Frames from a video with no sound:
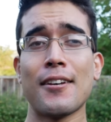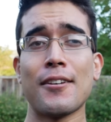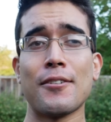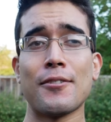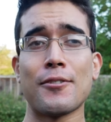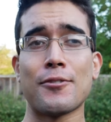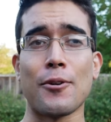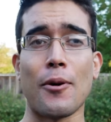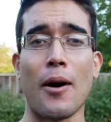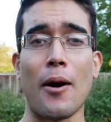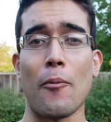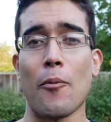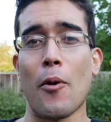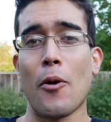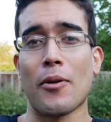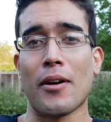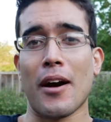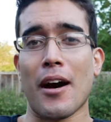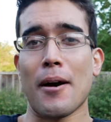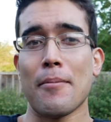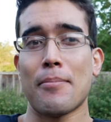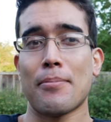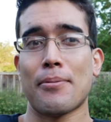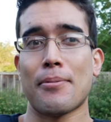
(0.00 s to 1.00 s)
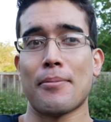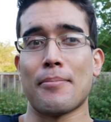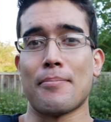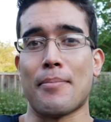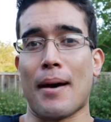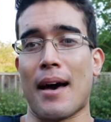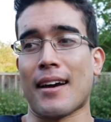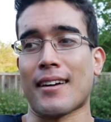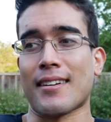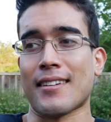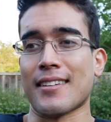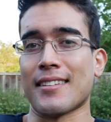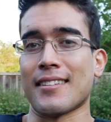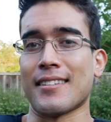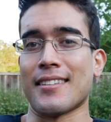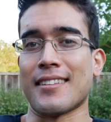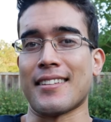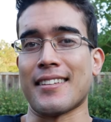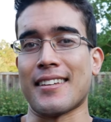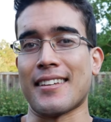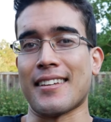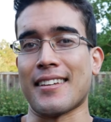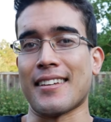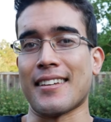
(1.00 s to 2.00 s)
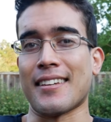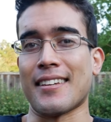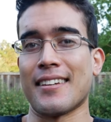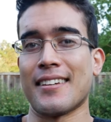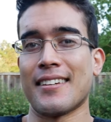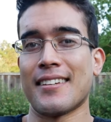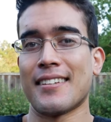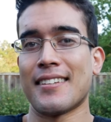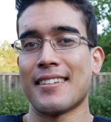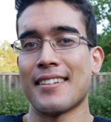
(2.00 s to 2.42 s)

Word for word: So I woke up back in the